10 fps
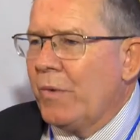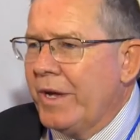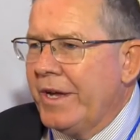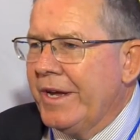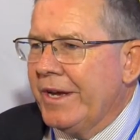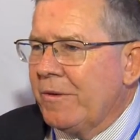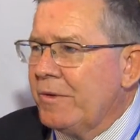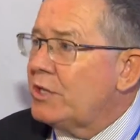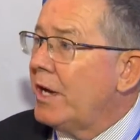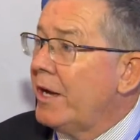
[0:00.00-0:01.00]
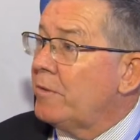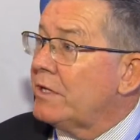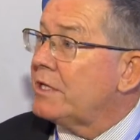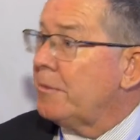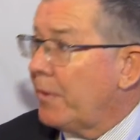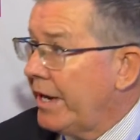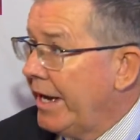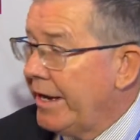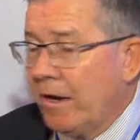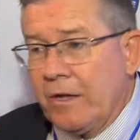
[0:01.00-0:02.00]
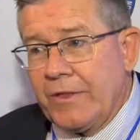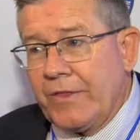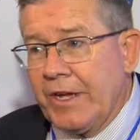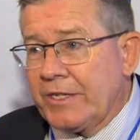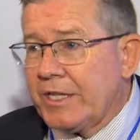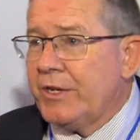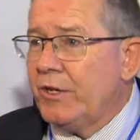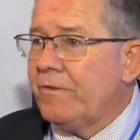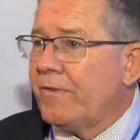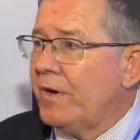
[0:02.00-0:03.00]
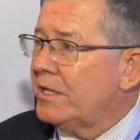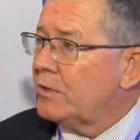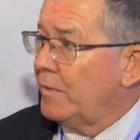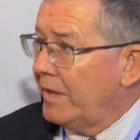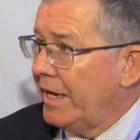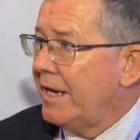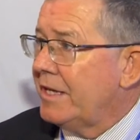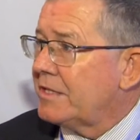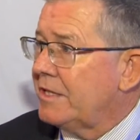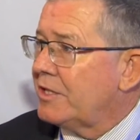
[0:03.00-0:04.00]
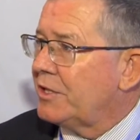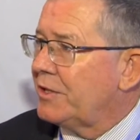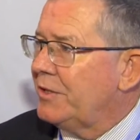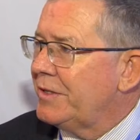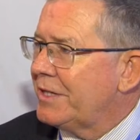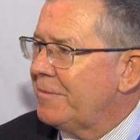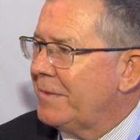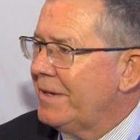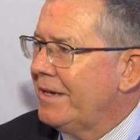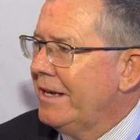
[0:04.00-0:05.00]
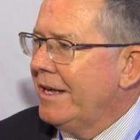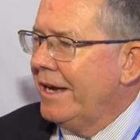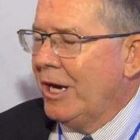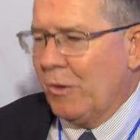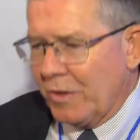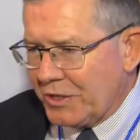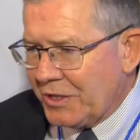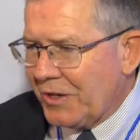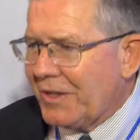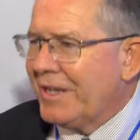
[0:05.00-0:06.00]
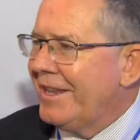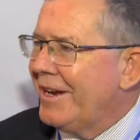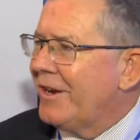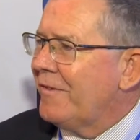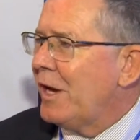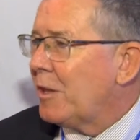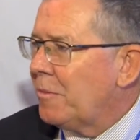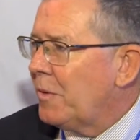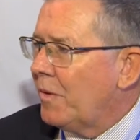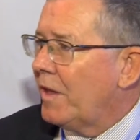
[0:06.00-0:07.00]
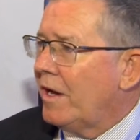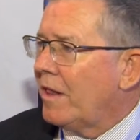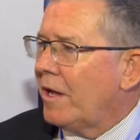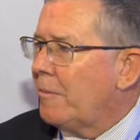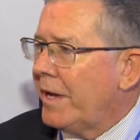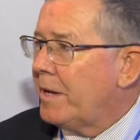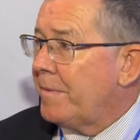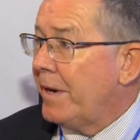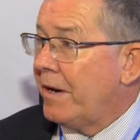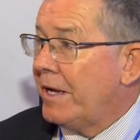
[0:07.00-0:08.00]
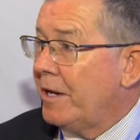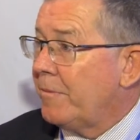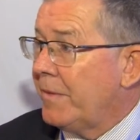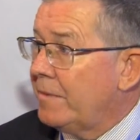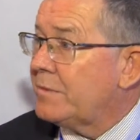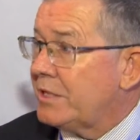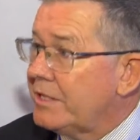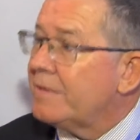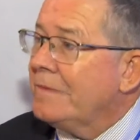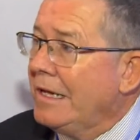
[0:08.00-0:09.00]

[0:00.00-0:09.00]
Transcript: we try and reciprocate all the things they do for us when they ask us to do something. We're certainly there available with all our manpower to help them too.